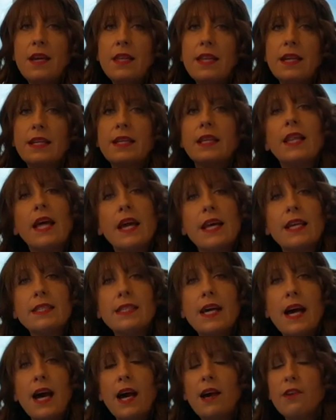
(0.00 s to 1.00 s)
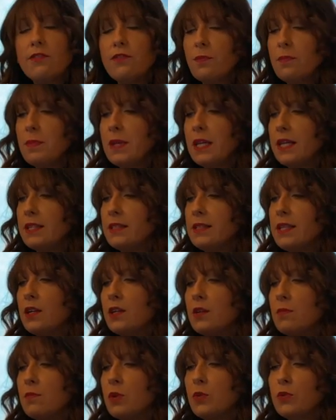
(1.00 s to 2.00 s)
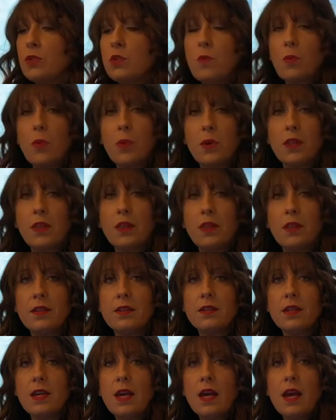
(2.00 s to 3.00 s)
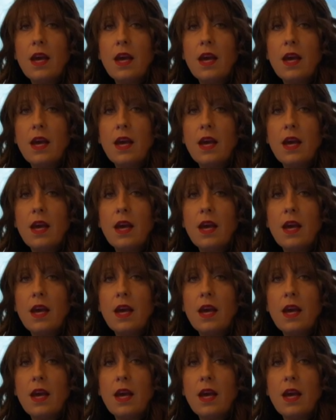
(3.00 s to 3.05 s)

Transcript: that clients have, because they're the most important